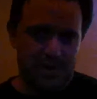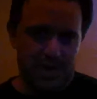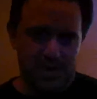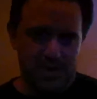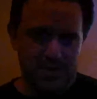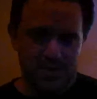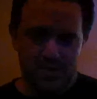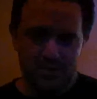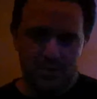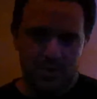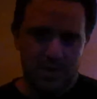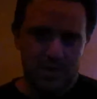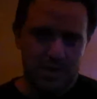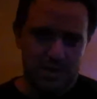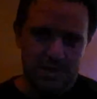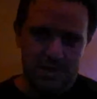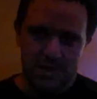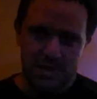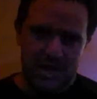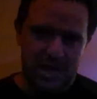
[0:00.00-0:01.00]
I started
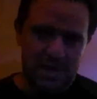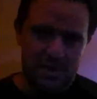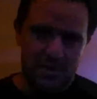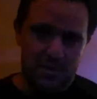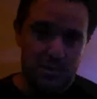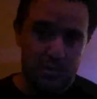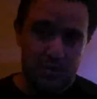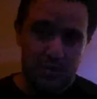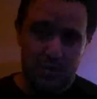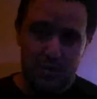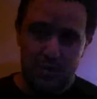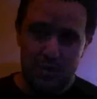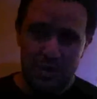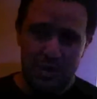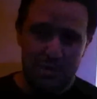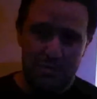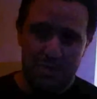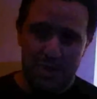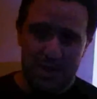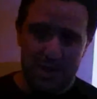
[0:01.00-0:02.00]
watching Scandal
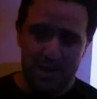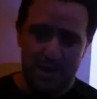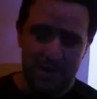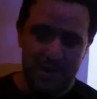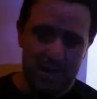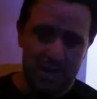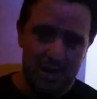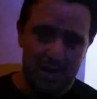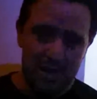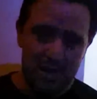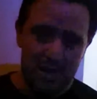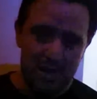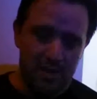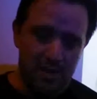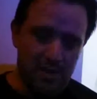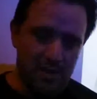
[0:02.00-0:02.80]
way back in the day,